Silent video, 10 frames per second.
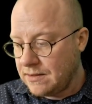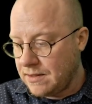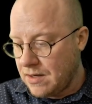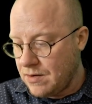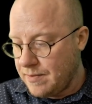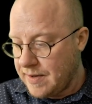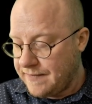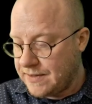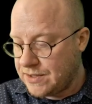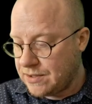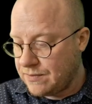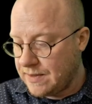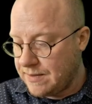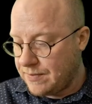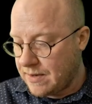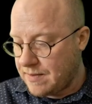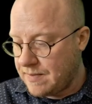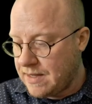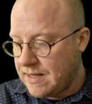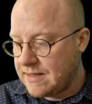lobe of the
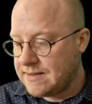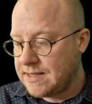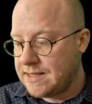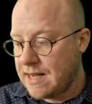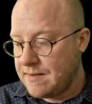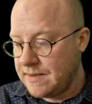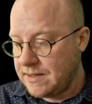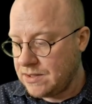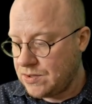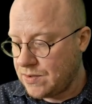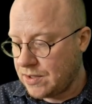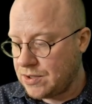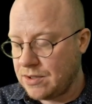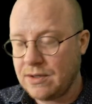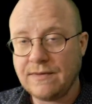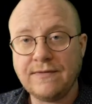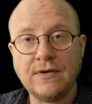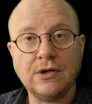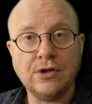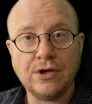cerebrum is the dominant structure
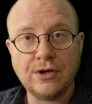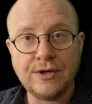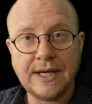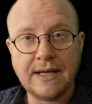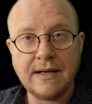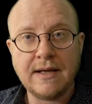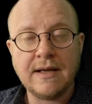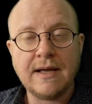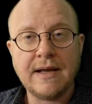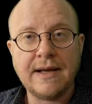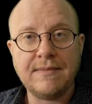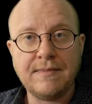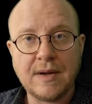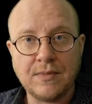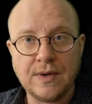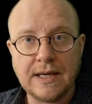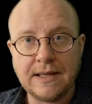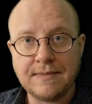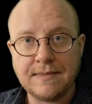for learning and memory.